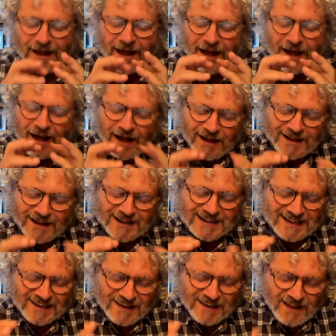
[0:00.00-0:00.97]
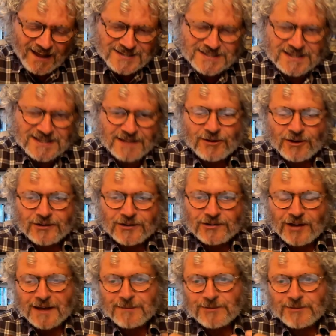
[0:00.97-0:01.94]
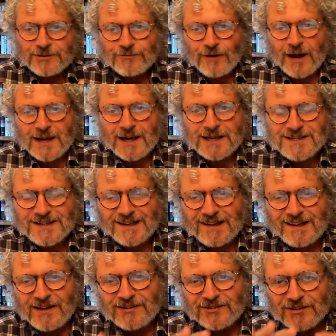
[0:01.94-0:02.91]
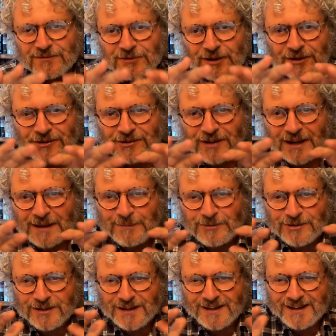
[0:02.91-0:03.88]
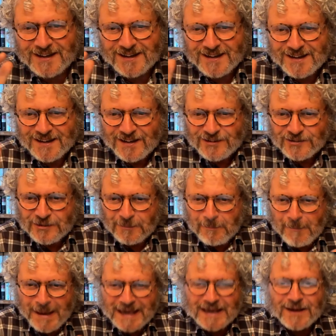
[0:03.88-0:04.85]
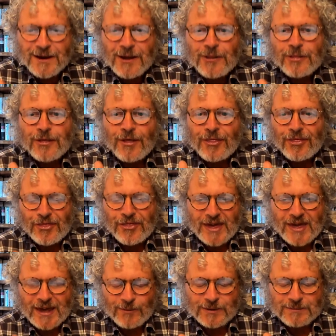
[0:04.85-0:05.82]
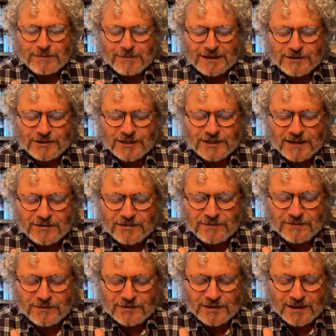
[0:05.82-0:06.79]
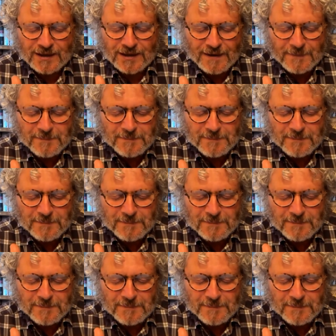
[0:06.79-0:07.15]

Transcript: Ah, at last I've got time to write. At last I've got time to, to make the thing with my creativity.